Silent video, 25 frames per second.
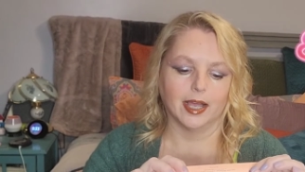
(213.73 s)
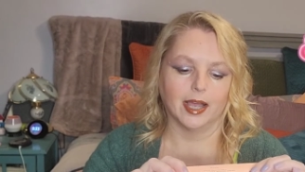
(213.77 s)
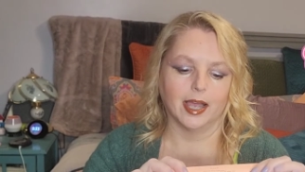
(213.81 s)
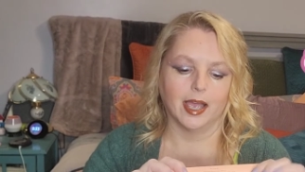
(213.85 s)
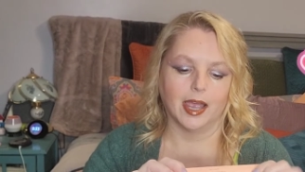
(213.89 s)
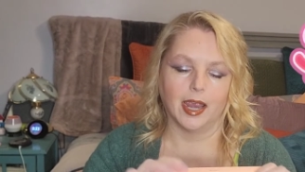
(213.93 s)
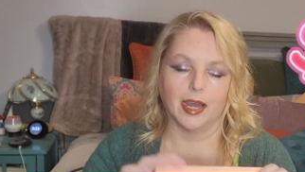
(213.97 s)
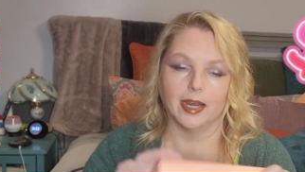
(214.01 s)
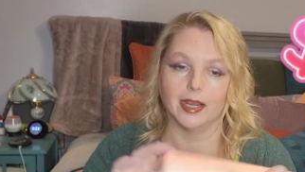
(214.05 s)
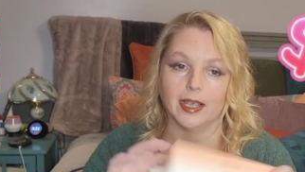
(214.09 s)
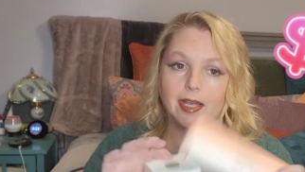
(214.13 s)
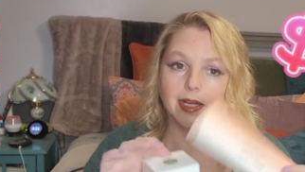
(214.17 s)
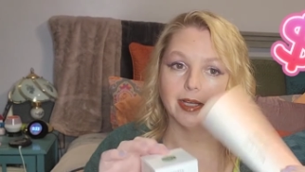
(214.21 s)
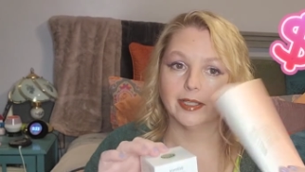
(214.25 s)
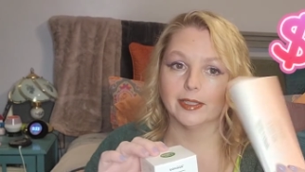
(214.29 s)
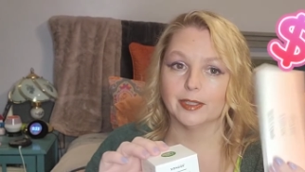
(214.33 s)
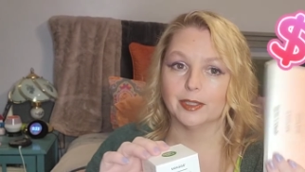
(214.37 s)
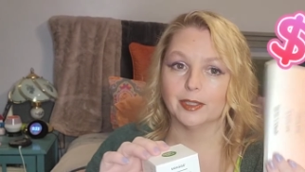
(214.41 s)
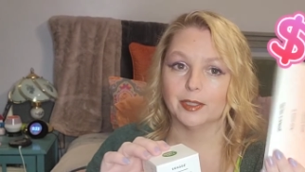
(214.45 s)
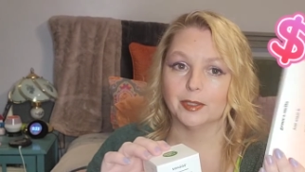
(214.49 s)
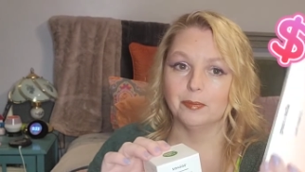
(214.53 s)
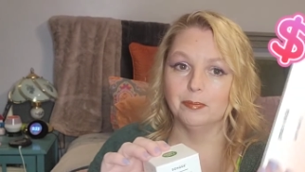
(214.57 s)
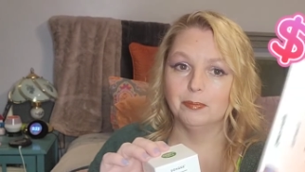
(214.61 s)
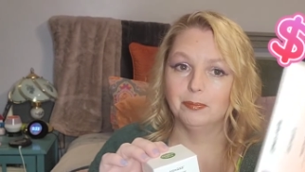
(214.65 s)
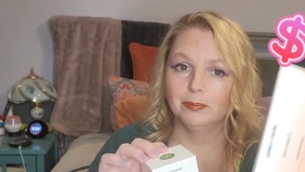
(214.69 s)
I
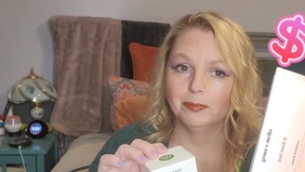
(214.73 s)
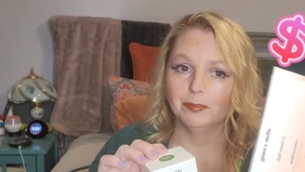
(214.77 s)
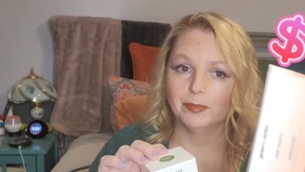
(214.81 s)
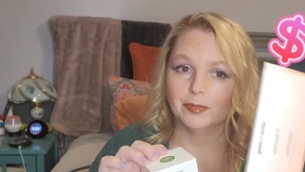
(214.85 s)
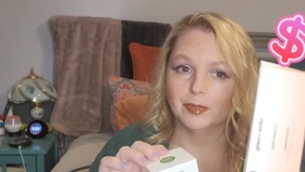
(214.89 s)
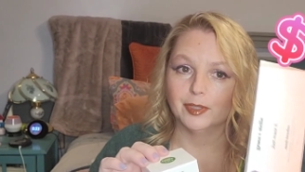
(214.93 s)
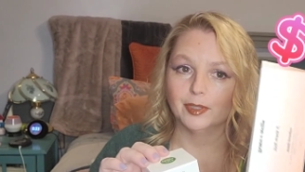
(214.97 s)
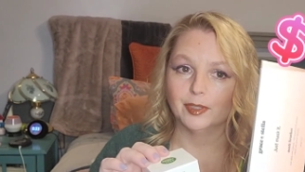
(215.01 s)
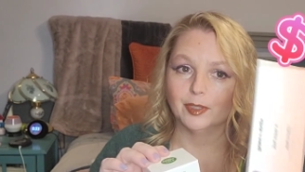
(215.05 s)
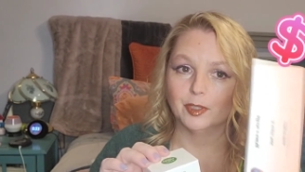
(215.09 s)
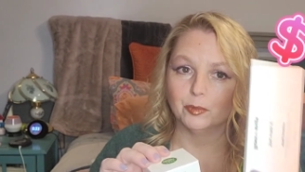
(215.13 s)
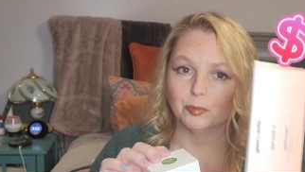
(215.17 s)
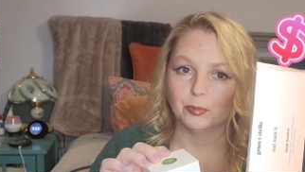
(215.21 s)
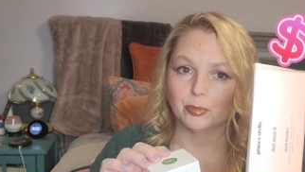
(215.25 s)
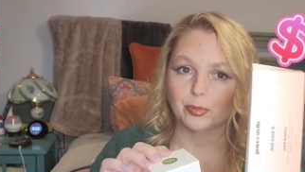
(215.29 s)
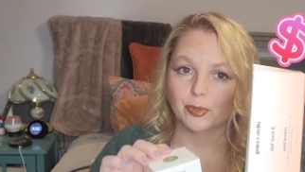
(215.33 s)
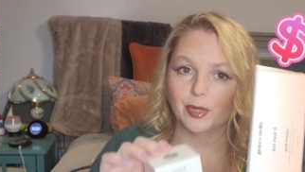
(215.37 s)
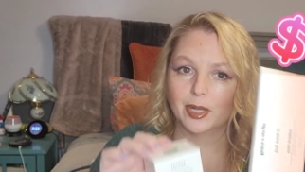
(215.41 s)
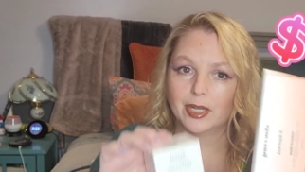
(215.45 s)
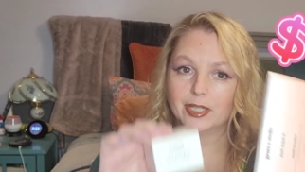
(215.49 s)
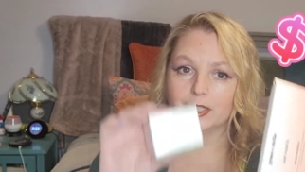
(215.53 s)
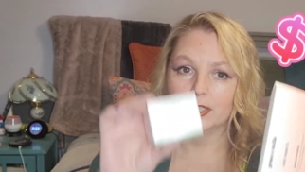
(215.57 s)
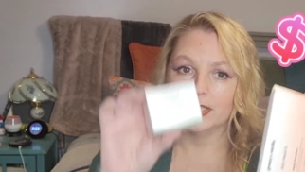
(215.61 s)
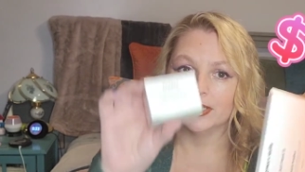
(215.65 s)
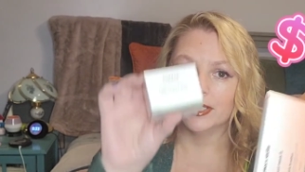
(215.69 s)
got the, the
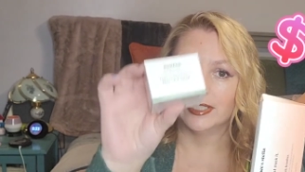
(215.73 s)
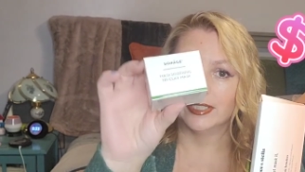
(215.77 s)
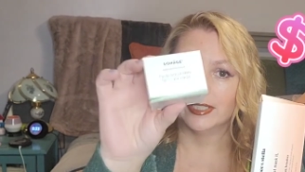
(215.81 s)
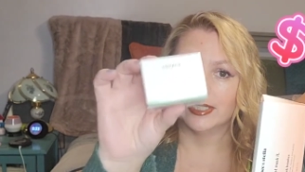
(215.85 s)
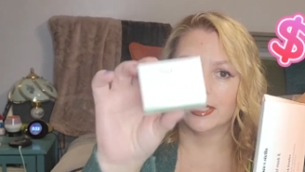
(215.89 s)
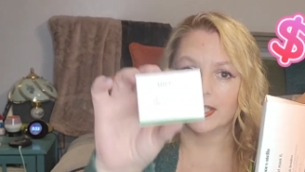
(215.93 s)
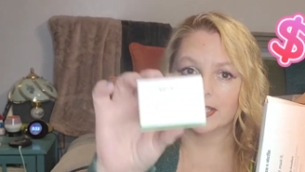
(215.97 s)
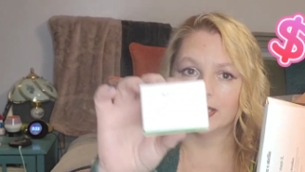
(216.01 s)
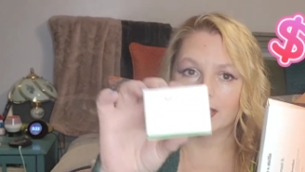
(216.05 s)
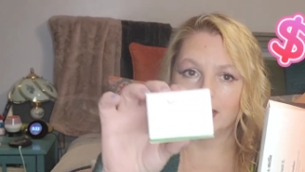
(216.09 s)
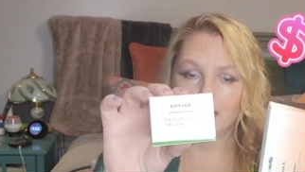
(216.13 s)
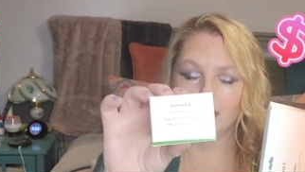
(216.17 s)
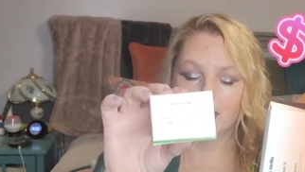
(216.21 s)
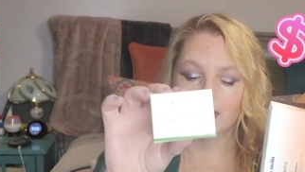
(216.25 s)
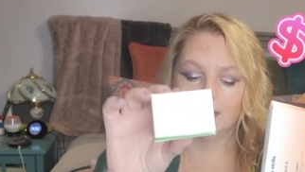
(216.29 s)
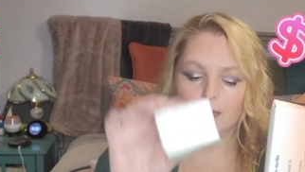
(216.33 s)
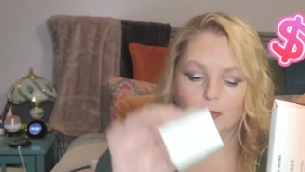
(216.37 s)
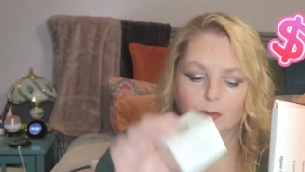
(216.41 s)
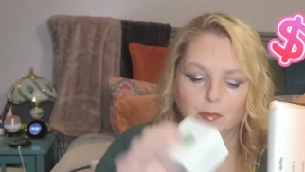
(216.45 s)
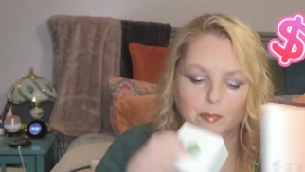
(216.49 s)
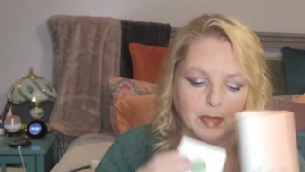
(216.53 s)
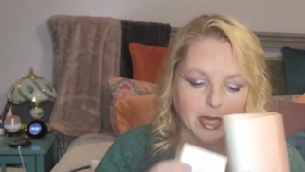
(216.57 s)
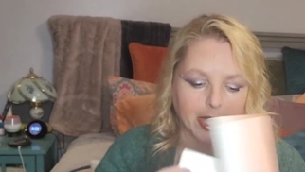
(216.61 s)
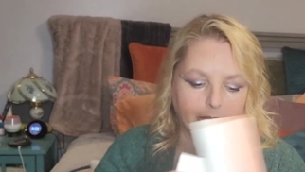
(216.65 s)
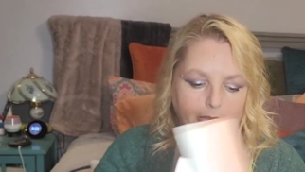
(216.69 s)
brushes
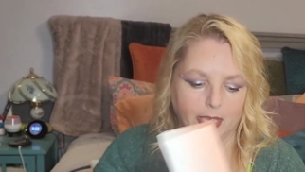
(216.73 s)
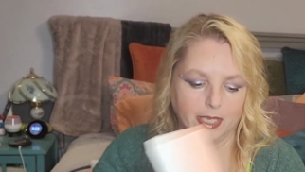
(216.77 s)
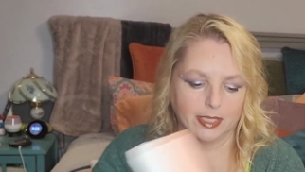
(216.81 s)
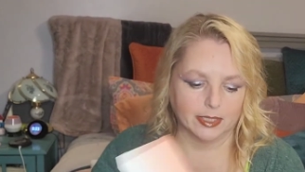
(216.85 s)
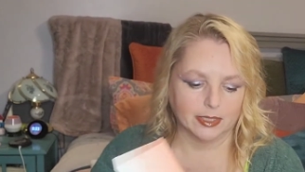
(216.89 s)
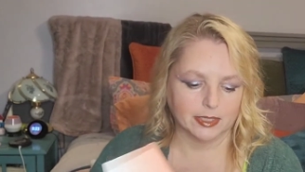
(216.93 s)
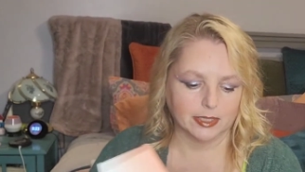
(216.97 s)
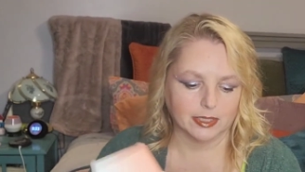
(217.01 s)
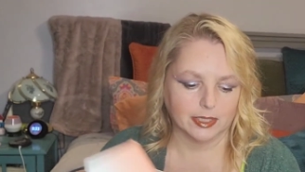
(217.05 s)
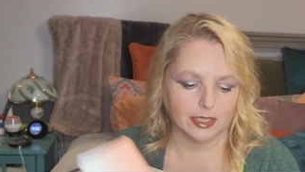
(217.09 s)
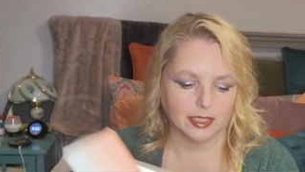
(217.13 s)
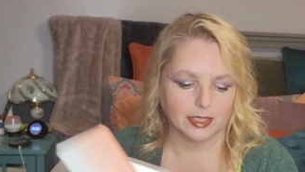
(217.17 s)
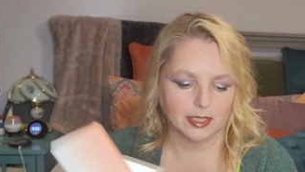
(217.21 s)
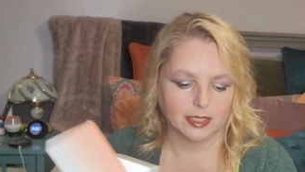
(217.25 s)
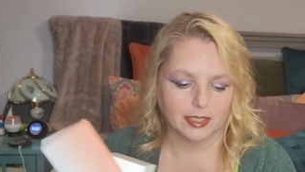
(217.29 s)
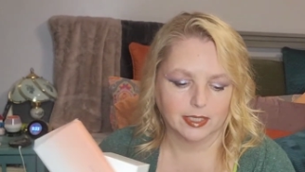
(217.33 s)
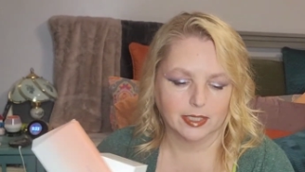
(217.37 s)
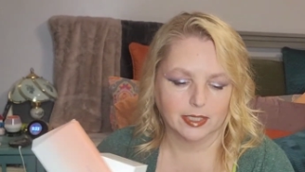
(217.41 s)
and the mask.